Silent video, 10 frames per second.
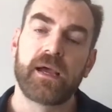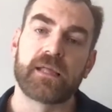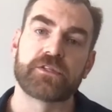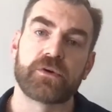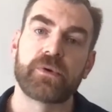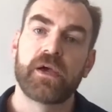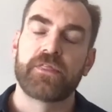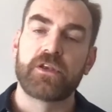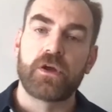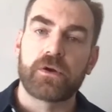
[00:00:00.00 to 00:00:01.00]
And so
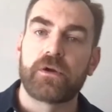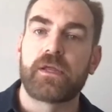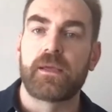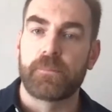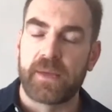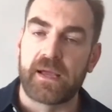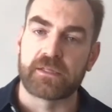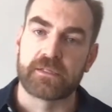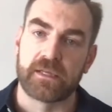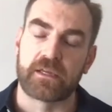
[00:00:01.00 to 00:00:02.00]
the knock-on
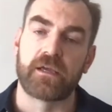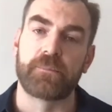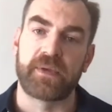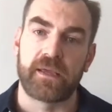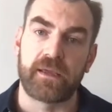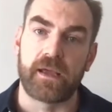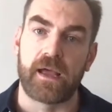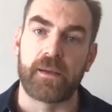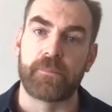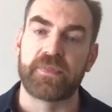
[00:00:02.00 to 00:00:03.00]
impacts that
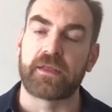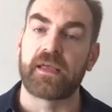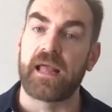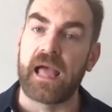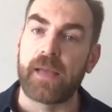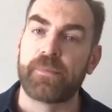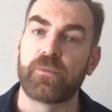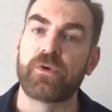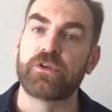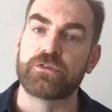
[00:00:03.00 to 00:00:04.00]
can
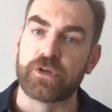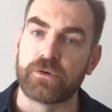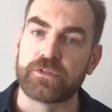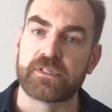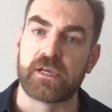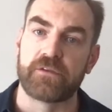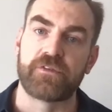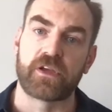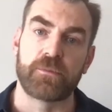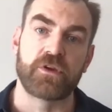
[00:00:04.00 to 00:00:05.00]
happen when you don't design
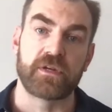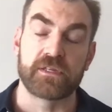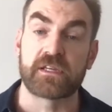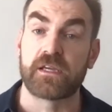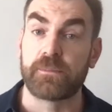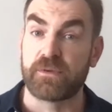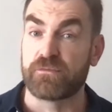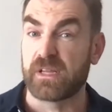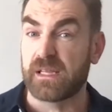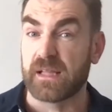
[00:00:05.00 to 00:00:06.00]
for communities can be
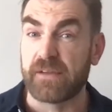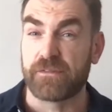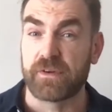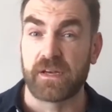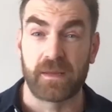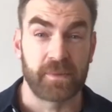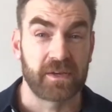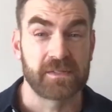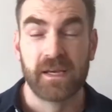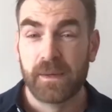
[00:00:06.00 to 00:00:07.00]
really life-threatening,
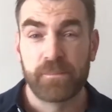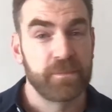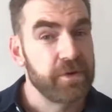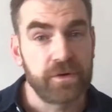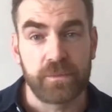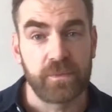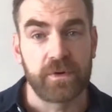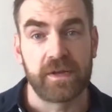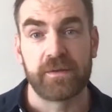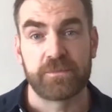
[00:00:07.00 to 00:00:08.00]
because you don't
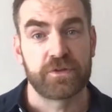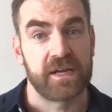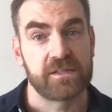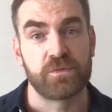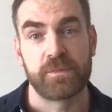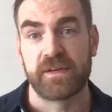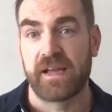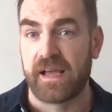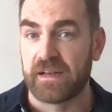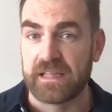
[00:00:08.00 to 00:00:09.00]
want a trans woman
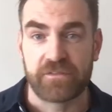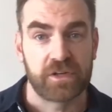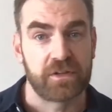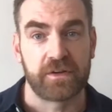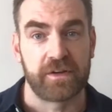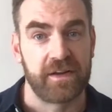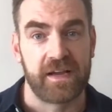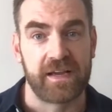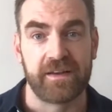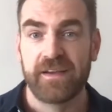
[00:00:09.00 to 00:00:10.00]
at 11 o'clock at
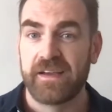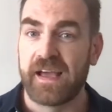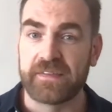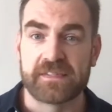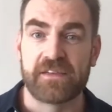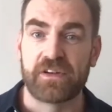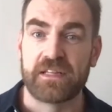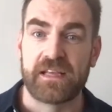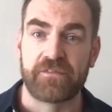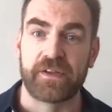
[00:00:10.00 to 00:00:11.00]
night at the
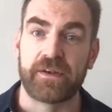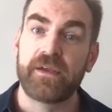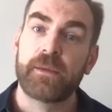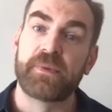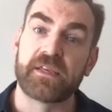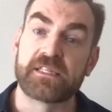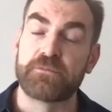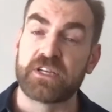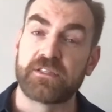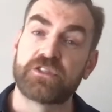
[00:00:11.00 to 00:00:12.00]
7-Eleven being
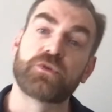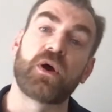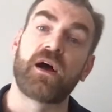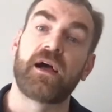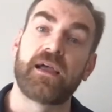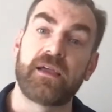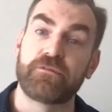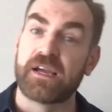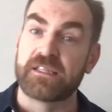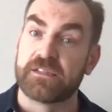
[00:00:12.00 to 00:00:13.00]
subjected to high
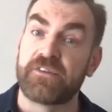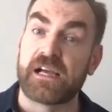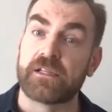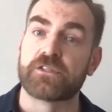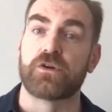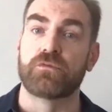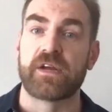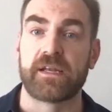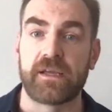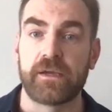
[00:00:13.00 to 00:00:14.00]
rates of violence
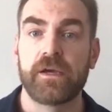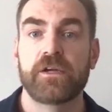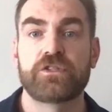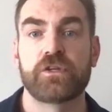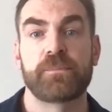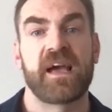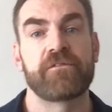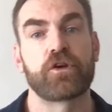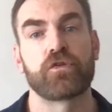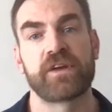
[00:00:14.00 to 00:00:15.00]
already to
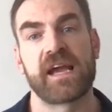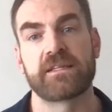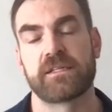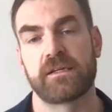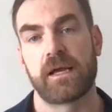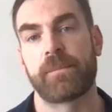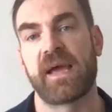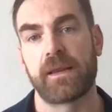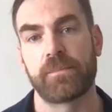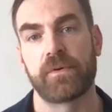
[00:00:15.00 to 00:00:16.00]
have created a
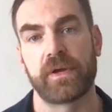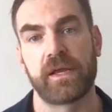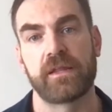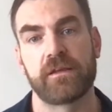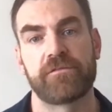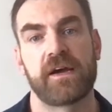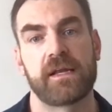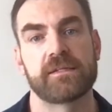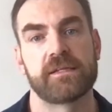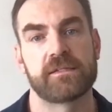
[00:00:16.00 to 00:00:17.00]
pain point in the
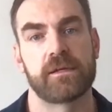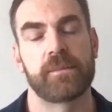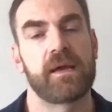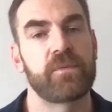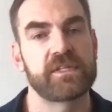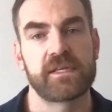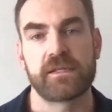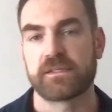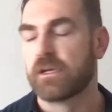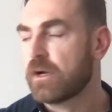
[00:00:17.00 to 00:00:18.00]
finance system. And we see
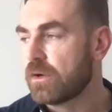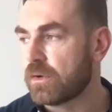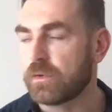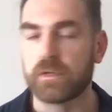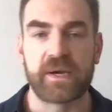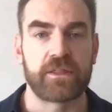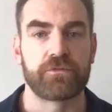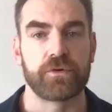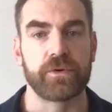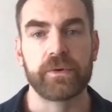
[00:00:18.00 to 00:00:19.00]
this all the way
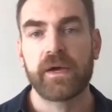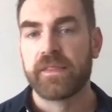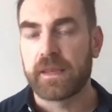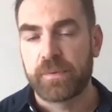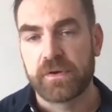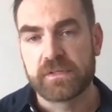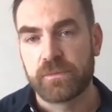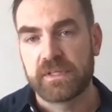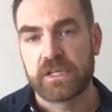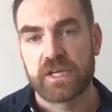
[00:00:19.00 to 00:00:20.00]
through. That person,
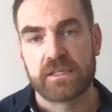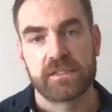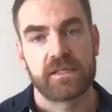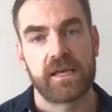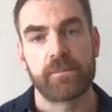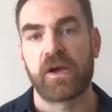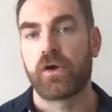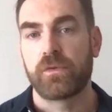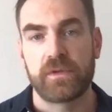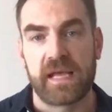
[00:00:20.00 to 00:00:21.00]
when they change their name,
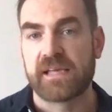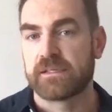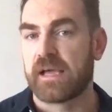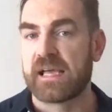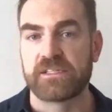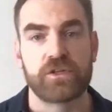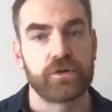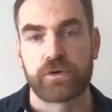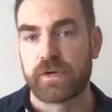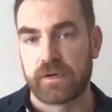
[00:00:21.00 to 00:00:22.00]
has no
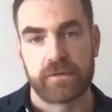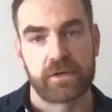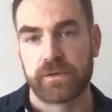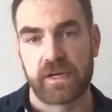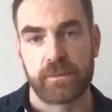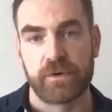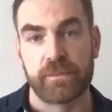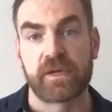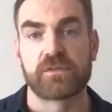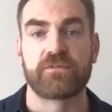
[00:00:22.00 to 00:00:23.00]
credit record anymore
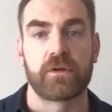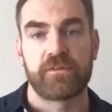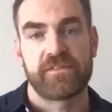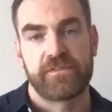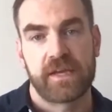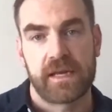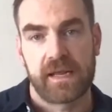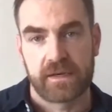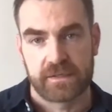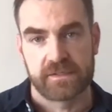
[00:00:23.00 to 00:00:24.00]
because we've not figured out
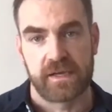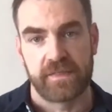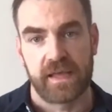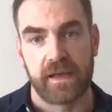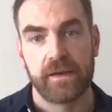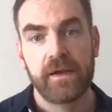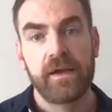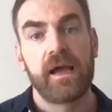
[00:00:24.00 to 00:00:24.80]
how to design that.